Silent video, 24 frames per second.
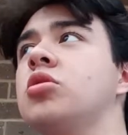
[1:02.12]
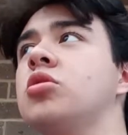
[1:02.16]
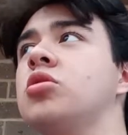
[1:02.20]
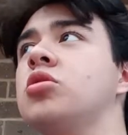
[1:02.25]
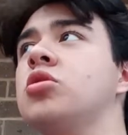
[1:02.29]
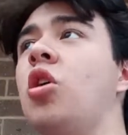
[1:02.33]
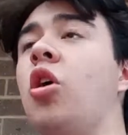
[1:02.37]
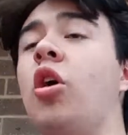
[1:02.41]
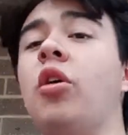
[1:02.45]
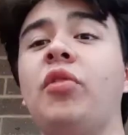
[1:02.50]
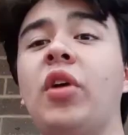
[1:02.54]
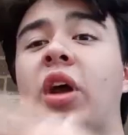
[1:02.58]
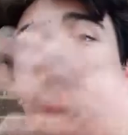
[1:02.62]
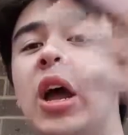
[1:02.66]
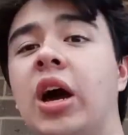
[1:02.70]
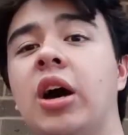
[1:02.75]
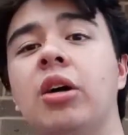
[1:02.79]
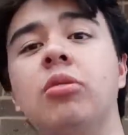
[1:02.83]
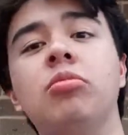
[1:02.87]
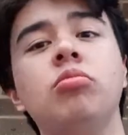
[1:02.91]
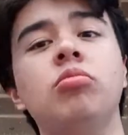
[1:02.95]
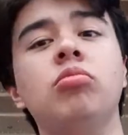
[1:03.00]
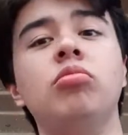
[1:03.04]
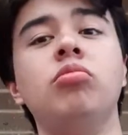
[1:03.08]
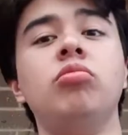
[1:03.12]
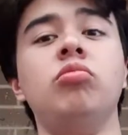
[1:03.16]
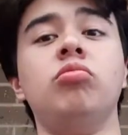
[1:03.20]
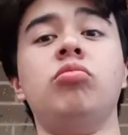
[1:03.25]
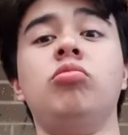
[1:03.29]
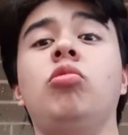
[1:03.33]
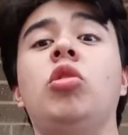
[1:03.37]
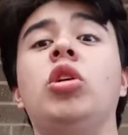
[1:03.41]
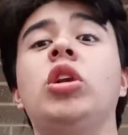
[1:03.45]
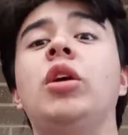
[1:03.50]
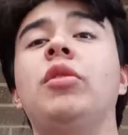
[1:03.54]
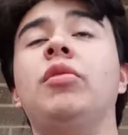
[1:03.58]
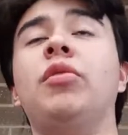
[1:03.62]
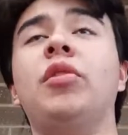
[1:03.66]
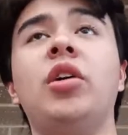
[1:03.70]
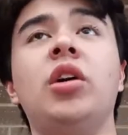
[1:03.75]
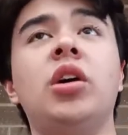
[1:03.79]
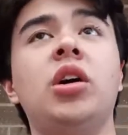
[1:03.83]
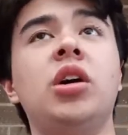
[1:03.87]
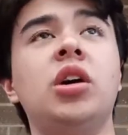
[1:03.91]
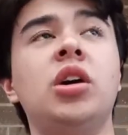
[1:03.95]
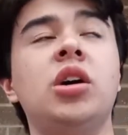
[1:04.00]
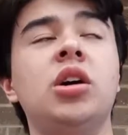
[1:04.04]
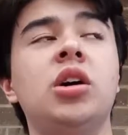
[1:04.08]
to overcome
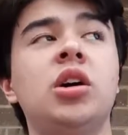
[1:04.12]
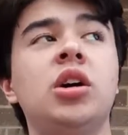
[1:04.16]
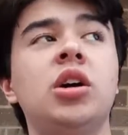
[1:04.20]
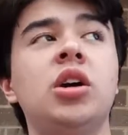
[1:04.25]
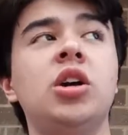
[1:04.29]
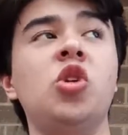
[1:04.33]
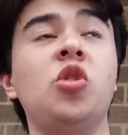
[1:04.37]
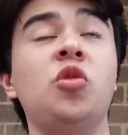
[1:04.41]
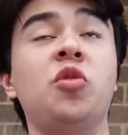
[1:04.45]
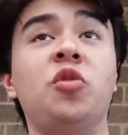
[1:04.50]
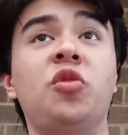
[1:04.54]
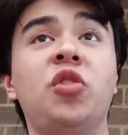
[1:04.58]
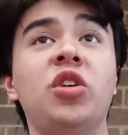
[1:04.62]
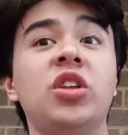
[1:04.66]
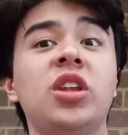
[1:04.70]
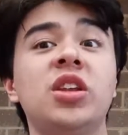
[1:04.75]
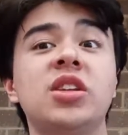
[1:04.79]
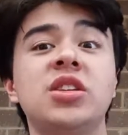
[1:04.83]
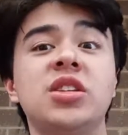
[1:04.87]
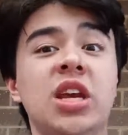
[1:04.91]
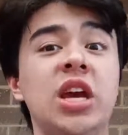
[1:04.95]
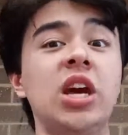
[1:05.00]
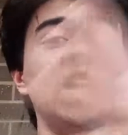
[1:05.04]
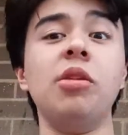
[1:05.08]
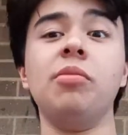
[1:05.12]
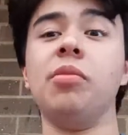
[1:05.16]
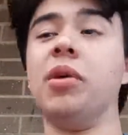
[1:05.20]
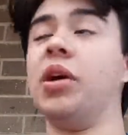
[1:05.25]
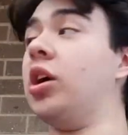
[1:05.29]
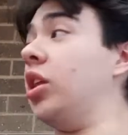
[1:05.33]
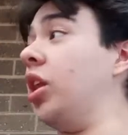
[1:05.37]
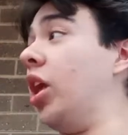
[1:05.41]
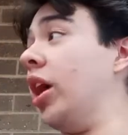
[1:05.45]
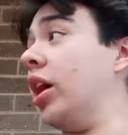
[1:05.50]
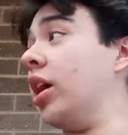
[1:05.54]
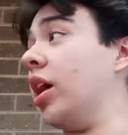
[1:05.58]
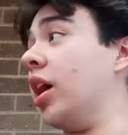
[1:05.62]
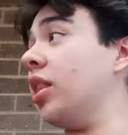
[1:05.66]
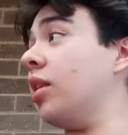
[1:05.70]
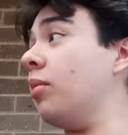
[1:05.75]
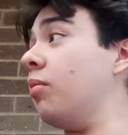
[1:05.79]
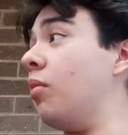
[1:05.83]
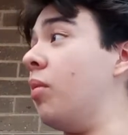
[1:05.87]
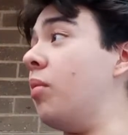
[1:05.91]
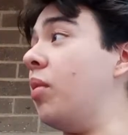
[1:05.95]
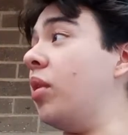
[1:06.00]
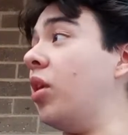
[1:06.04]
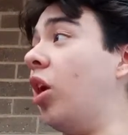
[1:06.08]
whatever you're feeling down about. Like at the
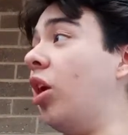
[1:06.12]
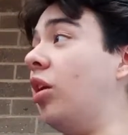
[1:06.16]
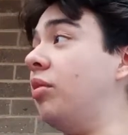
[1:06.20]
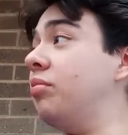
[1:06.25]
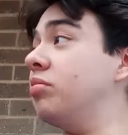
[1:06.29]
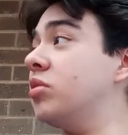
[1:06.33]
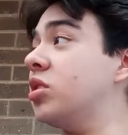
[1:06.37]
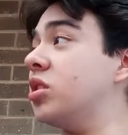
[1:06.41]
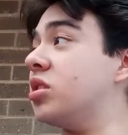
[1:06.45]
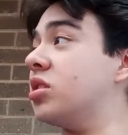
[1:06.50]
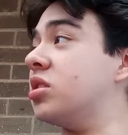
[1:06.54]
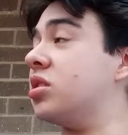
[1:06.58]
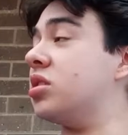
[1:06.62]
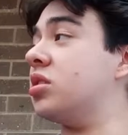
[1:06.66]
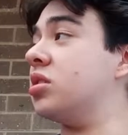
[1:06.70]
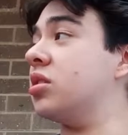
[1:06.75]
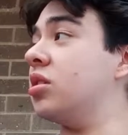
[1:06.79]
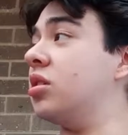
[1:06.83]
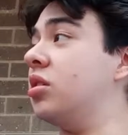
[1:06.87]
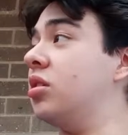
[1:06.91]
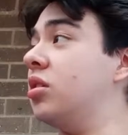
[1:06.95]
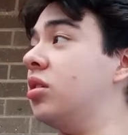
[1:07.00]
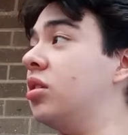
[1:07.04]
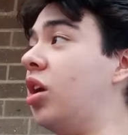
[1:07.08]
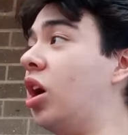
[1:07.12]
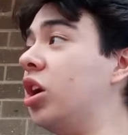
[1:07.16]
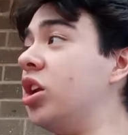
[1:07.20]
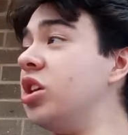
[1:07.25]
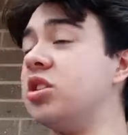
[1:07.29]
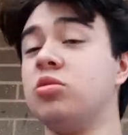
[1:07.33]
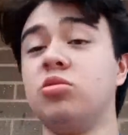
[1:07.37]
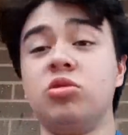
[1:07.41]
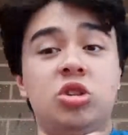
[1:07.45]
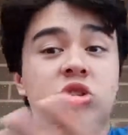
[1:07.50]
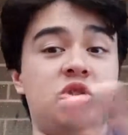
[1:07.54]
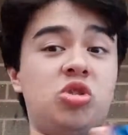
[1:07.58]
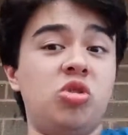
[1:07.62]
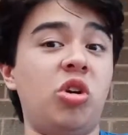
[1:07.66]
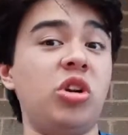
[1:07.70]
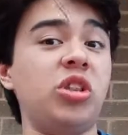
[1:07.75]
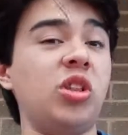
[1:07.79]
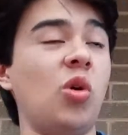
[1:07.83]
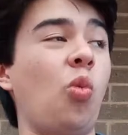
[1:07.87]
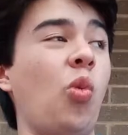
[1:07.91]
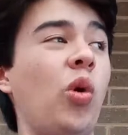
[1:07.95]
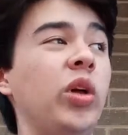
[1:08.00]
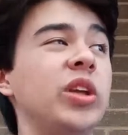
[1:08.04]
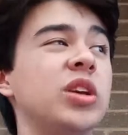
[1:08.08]
moment, I'm just I just joined
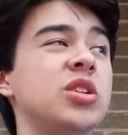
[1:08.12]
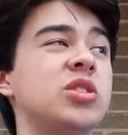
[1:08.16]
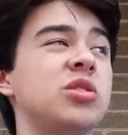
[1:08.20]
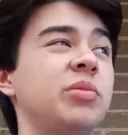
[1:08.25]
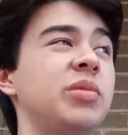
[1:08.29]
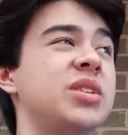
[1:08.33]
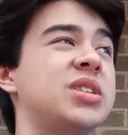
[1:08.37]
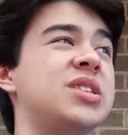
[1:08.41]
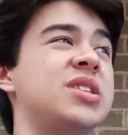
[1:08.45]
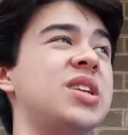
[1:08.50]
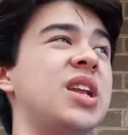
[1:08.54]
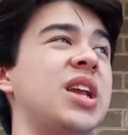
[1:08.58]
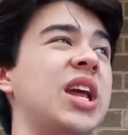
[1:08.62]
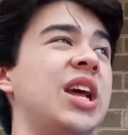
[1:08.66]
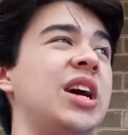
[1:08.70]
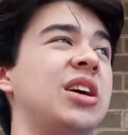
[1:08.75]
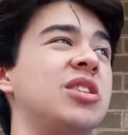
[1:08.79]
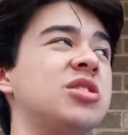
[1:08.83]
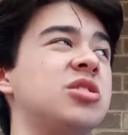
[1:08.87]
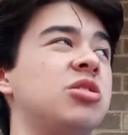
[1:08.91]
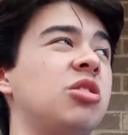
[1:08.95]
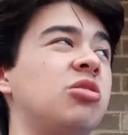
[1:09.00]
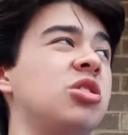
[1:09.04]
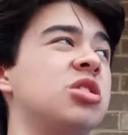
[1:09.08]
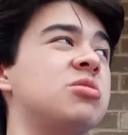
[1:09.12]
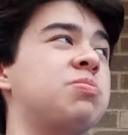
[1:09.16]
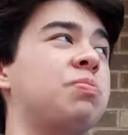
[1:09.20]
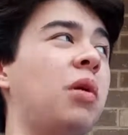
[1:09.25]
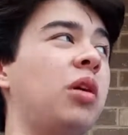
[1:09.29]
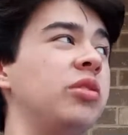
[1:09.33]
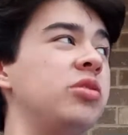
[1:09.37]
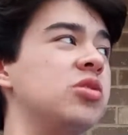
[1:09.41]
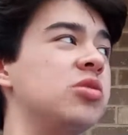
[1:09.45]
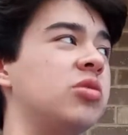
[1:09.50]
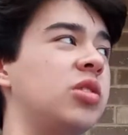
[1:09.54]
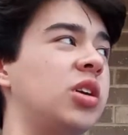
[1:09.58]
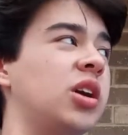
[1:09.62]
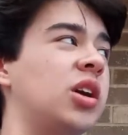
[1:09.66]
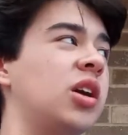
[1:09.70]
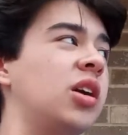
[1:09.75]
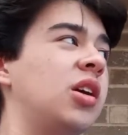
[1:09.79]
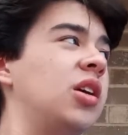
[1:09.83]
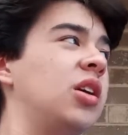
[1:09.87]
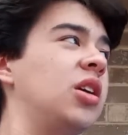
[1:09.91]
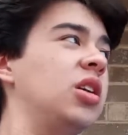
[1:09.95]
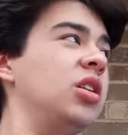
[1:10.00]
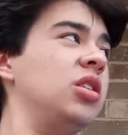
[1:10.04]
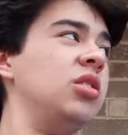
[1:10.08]
the weather, so I'm just sitting out, so I'm just pondering.
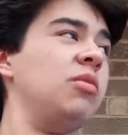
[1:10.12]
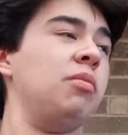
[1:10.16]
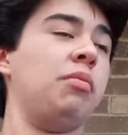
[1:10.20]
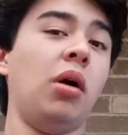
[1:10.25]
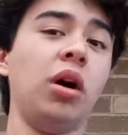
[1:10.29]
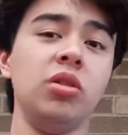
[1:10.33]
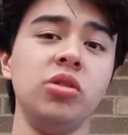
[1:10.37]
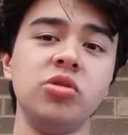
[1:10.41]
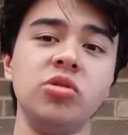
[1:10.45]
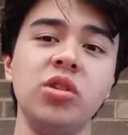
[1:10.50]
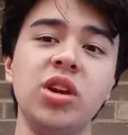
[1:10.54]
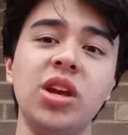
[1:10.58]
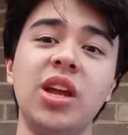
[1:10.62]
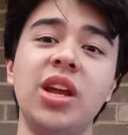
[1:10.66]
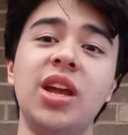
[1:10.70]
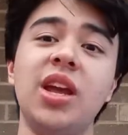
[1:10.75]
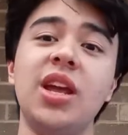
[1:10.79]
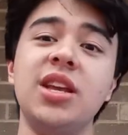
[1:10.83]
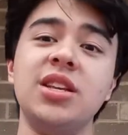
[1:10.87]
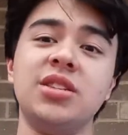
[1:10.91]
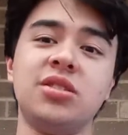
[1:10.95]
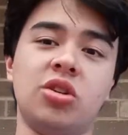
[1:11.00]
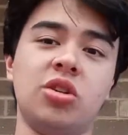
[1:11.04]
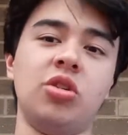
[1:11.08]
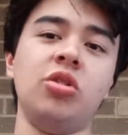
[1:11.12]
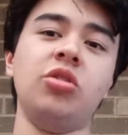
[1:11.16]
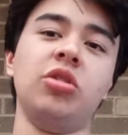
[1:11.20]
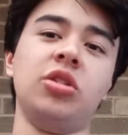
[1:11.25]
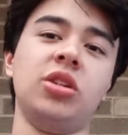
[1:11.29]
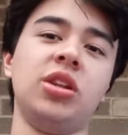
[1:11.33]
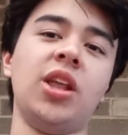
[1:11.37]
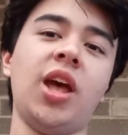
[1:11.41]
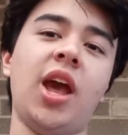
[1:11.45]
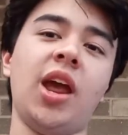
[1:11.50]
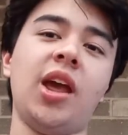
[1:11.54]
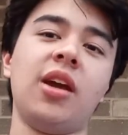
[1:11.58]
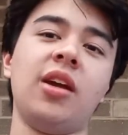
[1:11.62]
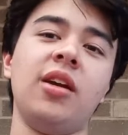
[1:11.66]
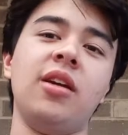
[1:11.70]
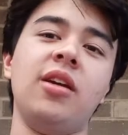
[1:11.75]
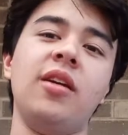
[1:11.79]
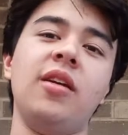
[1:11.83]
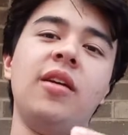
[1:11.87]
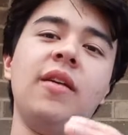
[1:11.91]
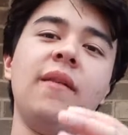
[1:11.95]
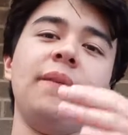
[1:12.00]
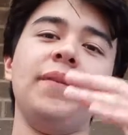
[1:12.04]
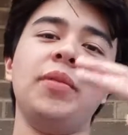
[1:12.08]
Pondering is good. Like
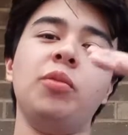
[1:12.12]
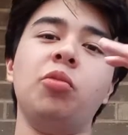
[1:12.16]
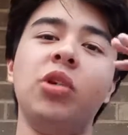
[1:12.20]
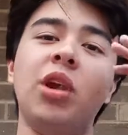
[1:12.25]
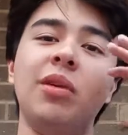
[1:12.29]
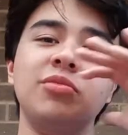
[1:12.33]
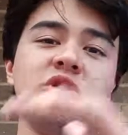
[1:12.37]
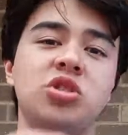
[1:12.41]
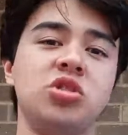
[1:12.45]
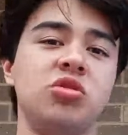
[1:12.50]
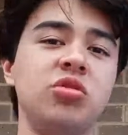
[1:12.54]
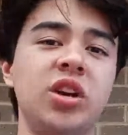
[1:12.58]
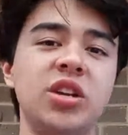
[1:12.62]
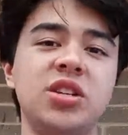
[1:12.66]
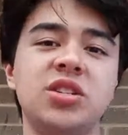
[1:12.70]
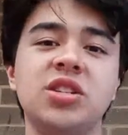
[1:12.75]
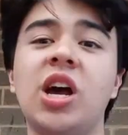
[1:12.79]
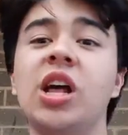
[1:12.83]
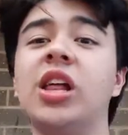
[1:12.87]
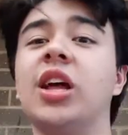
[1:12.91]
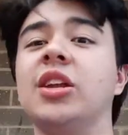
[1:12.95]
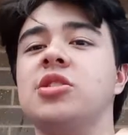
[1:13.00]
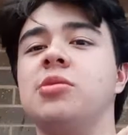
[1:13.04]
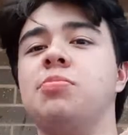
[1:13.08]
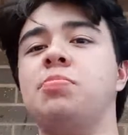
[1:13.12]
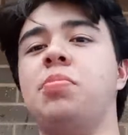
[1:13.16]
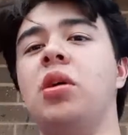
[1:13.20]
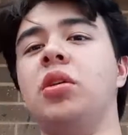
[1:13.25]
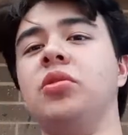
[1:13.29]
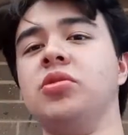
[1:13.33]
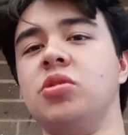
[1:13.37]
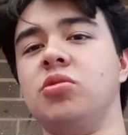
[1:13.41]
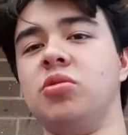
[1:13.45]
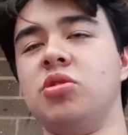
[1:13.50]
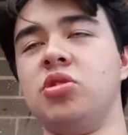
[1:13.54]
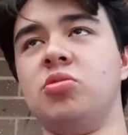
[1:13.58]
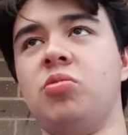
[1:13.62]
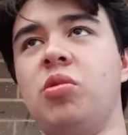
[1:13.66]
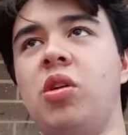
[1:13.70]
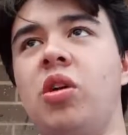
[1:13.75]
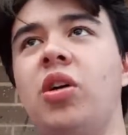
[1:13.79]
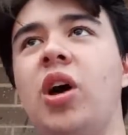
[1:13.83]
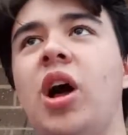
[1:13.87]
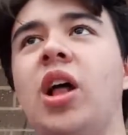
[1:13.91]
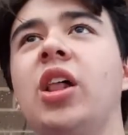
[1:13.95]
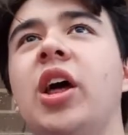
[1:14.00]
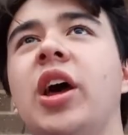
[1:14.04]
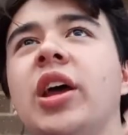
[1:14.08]
when I'm stressed, I like to ponder as
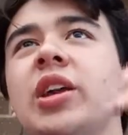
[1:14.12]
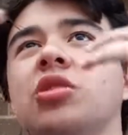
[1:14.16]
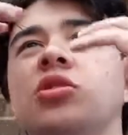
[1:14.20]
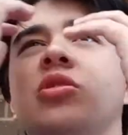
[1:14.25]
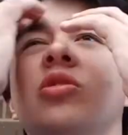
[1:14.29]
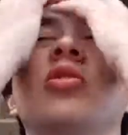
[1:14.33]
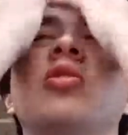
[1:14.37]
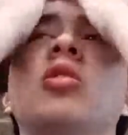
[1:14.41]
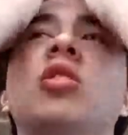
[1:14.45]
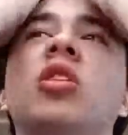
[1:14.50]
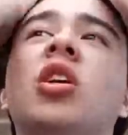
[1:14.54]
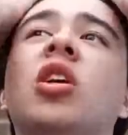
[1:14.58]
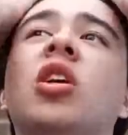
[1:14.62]
well. I like to